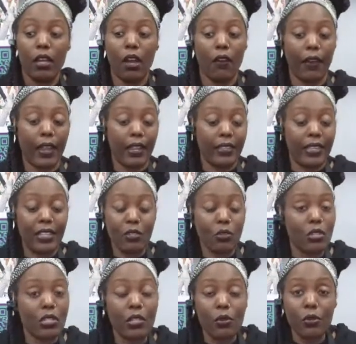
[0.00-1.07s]
All right. These are
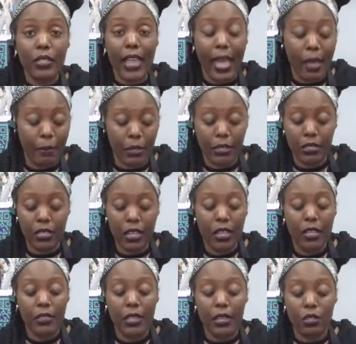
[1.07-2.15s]
just little tablets
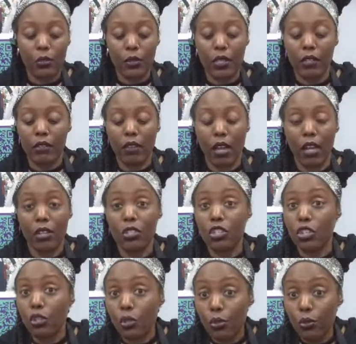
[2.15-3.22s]
that you can
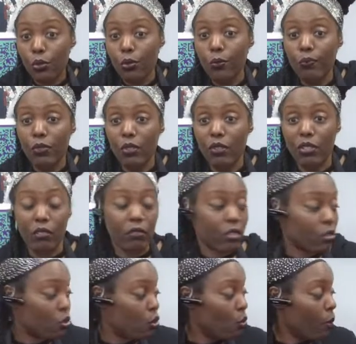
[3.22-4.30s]
chew. You can
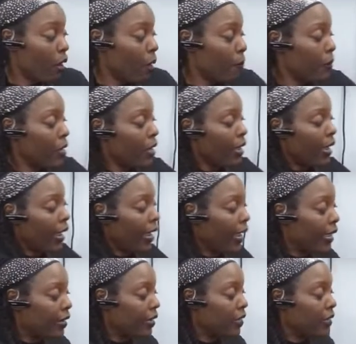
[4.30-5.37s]
just chew up,
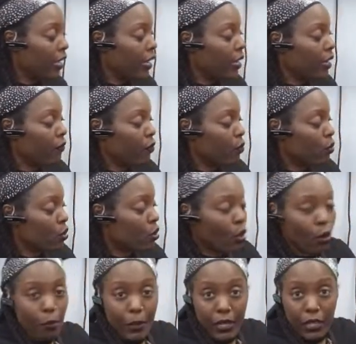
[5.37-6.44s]
and they give you
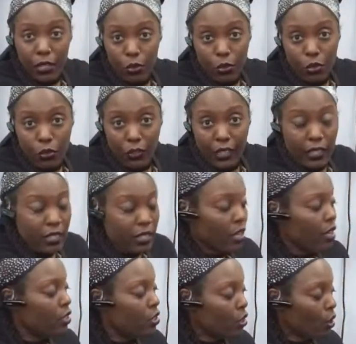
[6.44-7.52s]
so many nutrients.
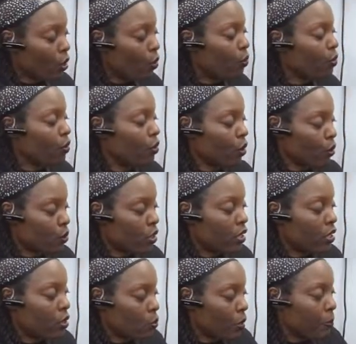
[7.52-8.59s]
So, you know,
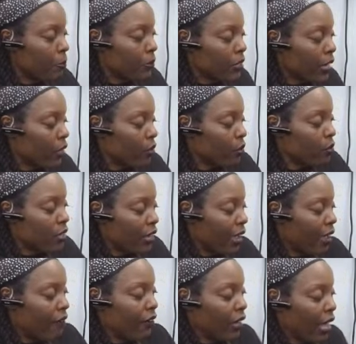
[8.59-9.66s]
these sweet potatoes, they
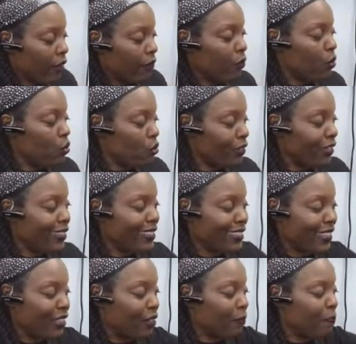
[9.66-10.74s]
have a lot of nutrients
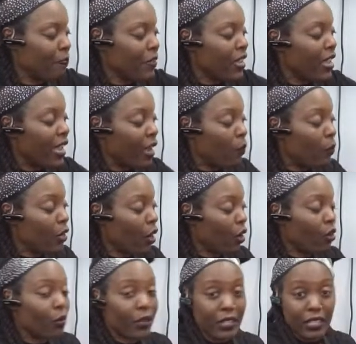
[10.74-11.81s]
in them. And we are
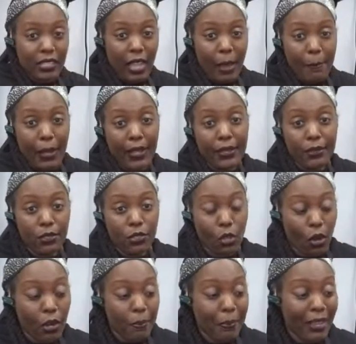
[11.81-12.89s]
going to start by
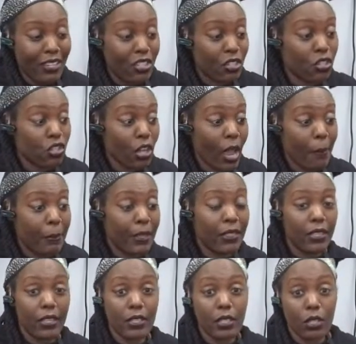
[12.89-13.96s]
just
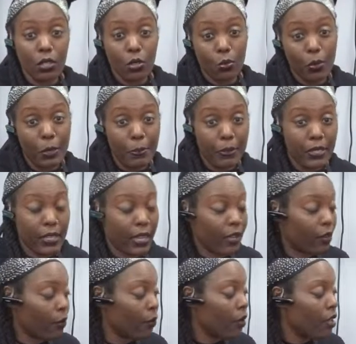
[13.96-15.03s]
chopping this sweet
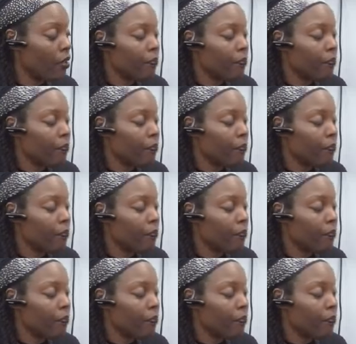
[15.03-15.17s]
potato.